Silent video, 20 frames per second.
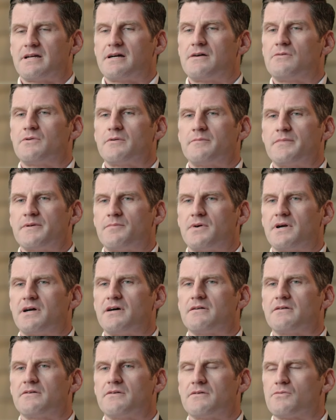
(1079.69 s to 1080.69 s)
want to be
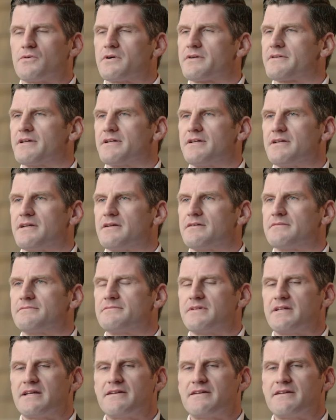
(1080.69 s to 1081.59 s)
proud of the work they did.